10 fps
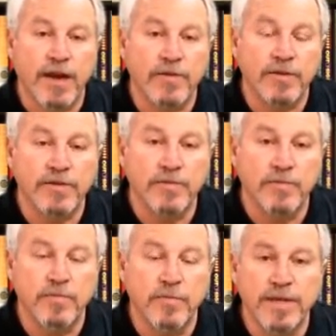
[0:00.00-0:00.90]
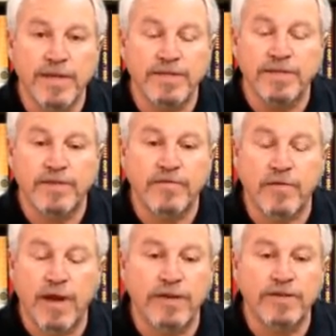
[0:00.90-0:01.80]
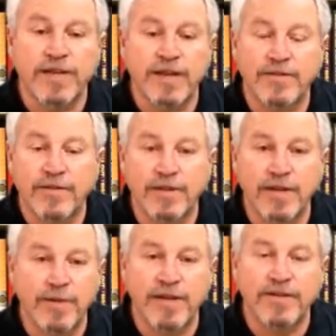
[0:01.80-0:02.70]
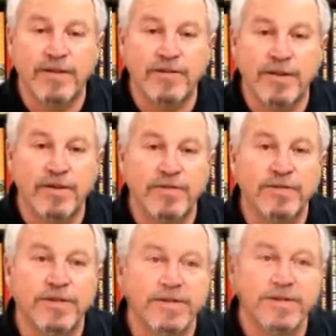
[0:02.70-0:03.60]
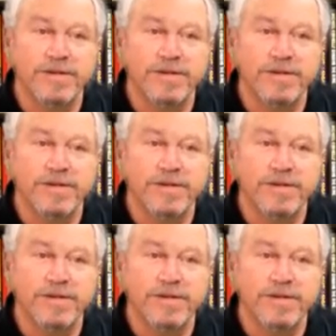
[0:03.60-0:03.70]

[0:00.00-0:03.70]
now there's millions of writers out there nipping at their toes.